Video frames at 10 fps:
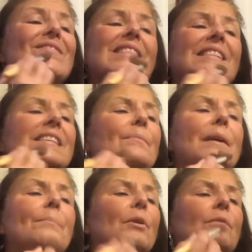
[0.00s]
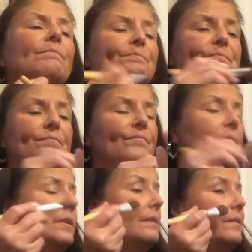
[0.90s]
And some people,
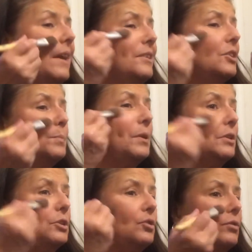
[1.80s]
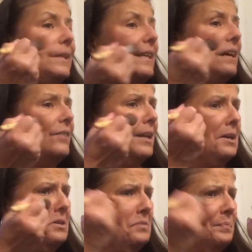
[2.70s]
they just put a streak of it
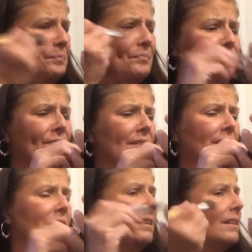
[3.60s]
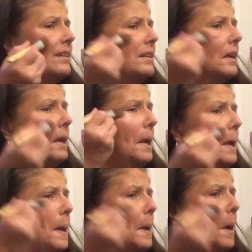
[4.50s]
on.
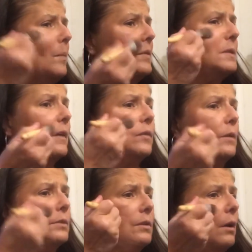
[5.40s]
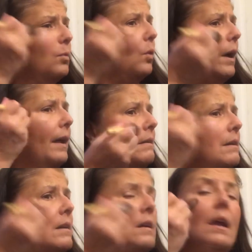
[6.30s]
And this stuff goes a long way.
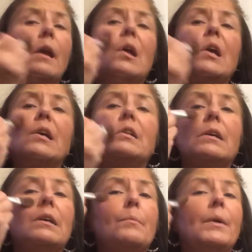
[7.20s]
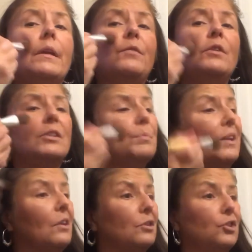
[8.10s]
But if you just put
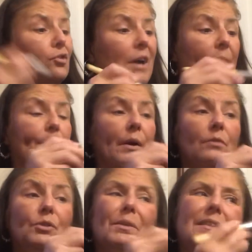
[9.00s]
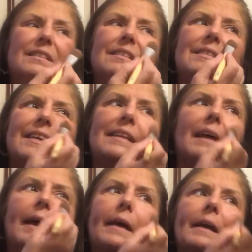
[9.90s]
a little stripe on, you can see
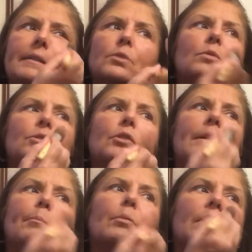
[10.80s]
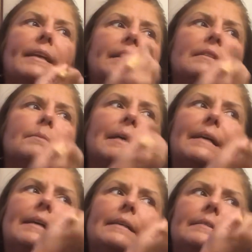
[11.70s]
that. I sort of try to blend
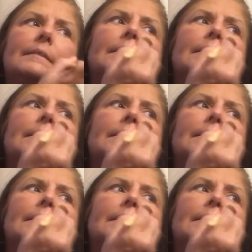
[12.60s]
mine